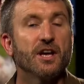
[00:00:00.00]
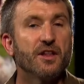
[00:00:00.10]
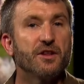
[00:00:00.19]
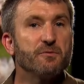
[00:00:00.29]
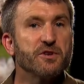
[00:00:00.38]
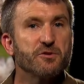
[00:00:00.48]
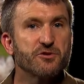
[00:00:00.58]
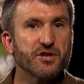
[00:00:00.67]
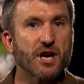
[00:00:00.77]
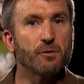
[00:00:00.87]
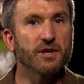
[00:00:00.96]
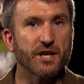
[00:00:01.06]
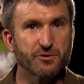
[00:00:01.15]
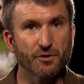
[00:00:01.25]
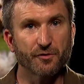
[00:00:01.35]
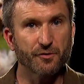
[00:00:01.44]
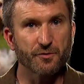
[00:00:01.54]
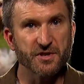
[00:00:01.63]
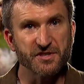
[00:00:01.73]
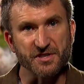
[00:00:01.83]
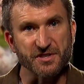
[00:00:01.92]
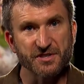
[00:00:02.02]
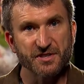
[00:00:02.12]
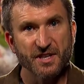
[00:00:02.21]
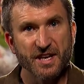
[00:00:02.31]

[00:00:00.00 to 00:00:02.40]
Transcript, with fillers: Then we use gel electrophoresis.